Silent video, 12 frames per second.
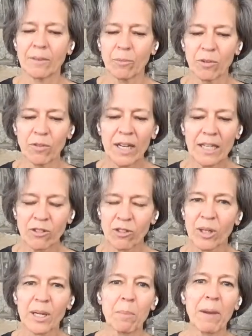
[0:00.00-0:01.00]
refines
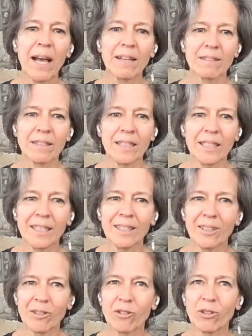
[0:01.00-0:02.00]
our
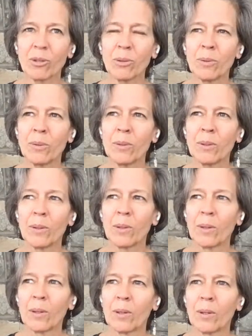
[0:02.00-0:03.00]
capacity to
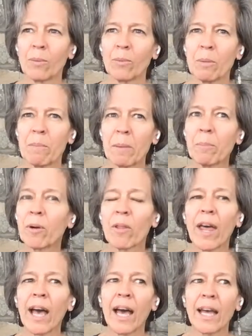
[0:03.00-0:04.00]
remember
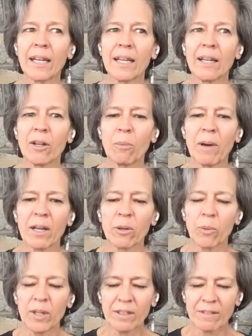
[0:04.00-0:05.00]
that no
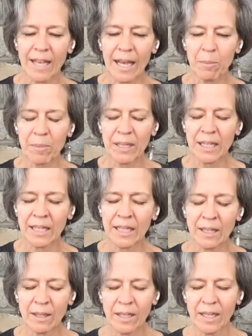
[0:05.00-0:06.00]
matter what is happening.
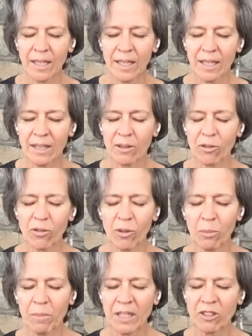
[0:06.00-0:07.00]
And there's
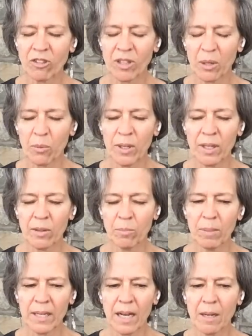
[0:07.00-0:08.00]
so much that we
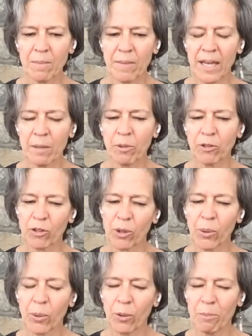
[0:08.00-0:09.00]
become able to
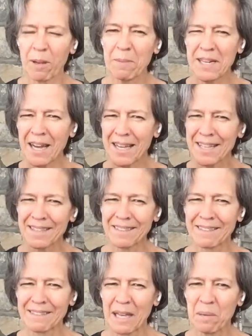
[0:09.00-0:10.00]
hold, maybe not in the
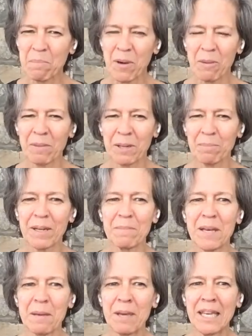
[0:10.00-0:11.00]
same moment, but
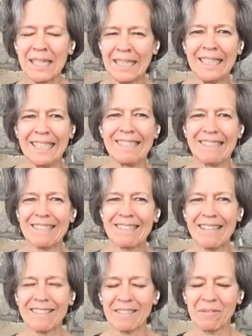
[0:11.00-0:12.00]
maybe
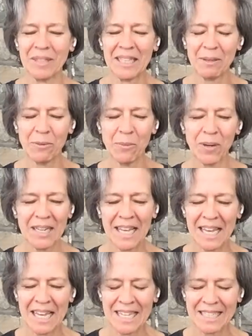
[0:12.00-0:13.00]
successively. In one
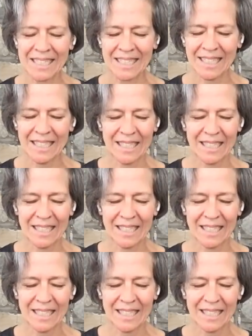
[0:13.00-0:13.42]
hand,